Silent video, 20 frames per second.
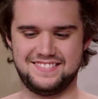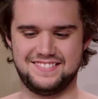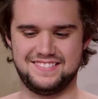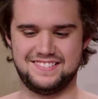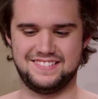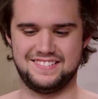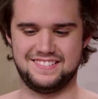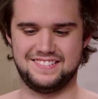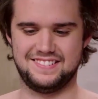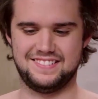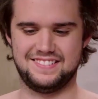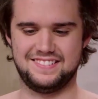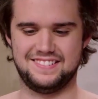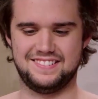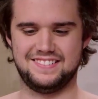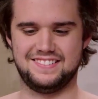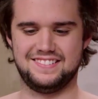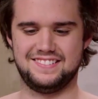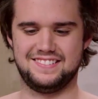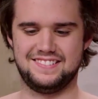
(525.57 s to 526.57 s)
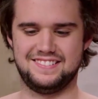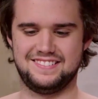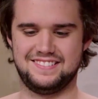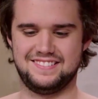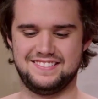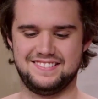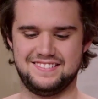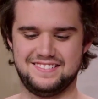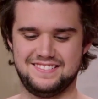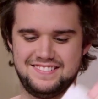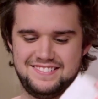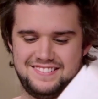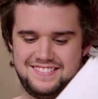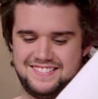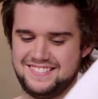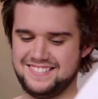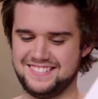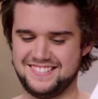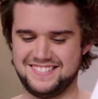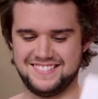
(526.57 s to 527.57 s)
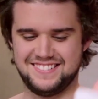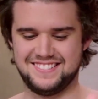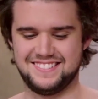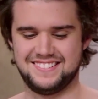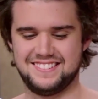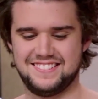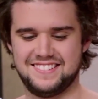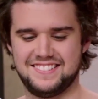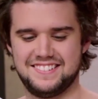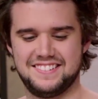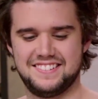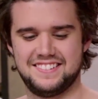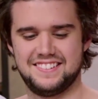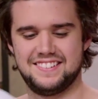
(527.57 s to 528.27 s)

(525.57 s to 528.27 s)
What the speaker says: No words are spoken by the person on screen.